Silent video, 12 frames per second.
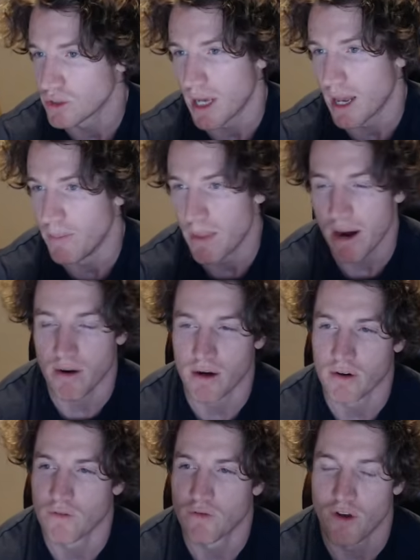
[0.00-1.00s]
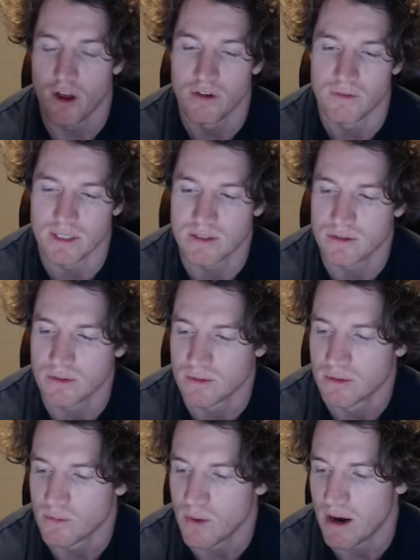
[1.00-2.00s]
and bear it further into
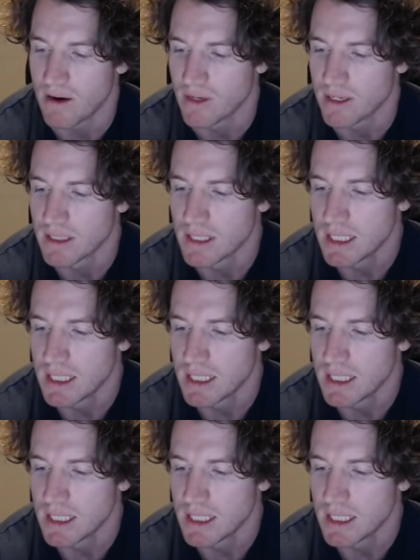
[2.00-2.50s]
wherever.